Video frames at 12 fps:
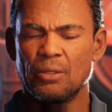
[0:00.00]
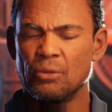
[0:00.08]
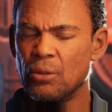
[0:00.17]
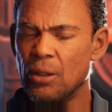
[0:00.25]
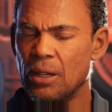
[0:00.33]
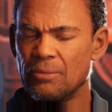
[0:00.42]

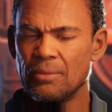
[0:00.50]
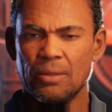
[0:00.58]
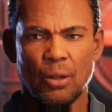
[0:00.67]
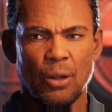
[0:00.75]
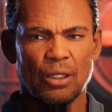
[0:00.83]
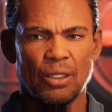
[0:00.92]
warmth
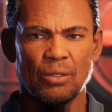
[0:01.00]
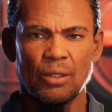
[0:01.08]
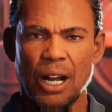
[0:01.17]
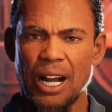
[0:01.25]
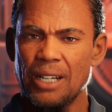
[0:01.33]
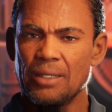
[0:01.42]
all
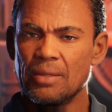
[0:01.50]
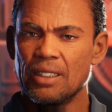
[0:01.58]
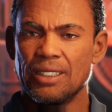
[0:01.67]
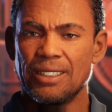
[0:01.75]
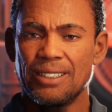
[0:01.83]
around.